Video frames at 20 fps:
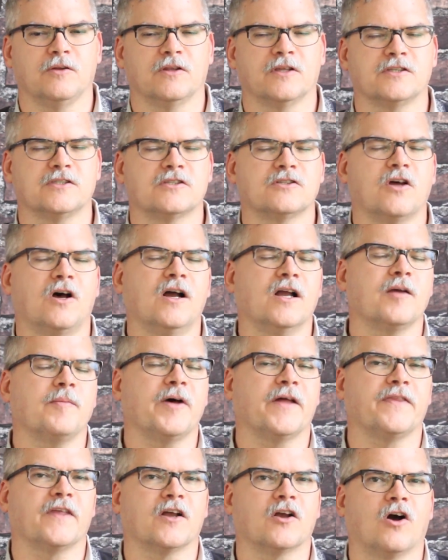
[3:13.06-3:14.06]
let's talk
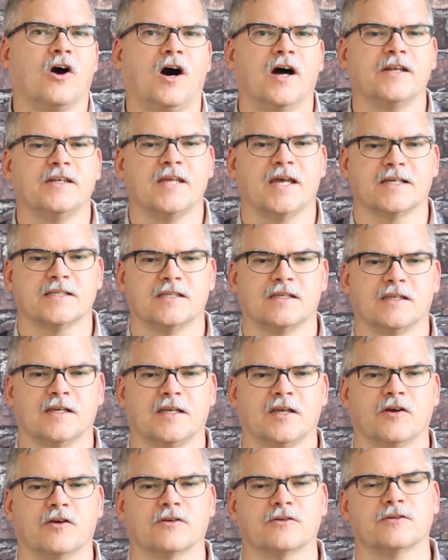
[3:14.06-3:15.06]
about the context of the
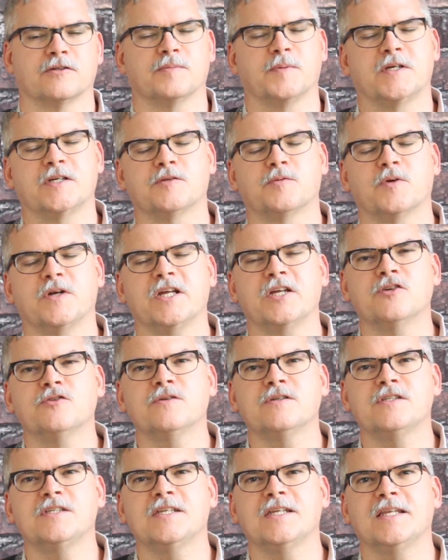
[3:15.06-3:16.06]
characters, because we're
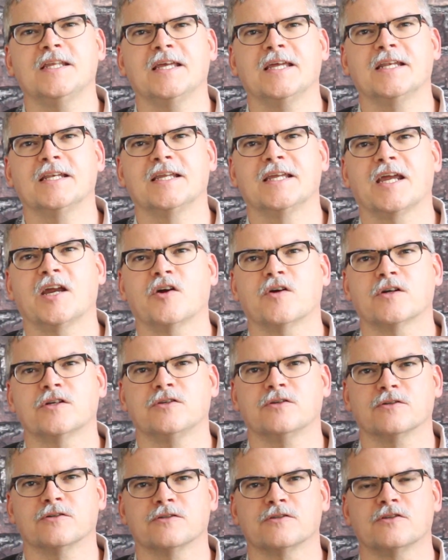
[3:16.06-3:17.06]
interested in
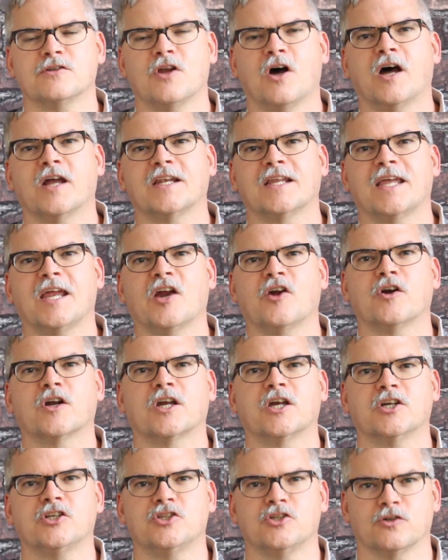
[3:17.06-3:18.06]
characters, not
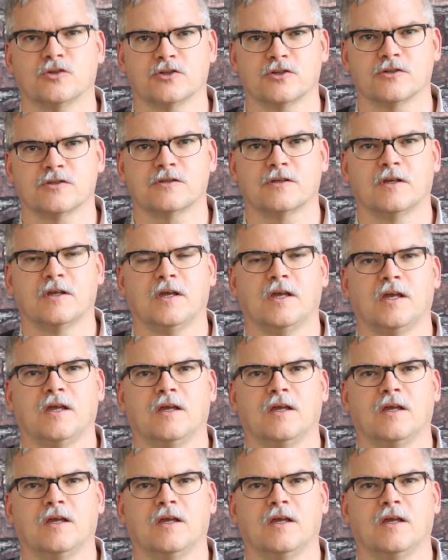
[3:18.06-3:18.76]
caricatures.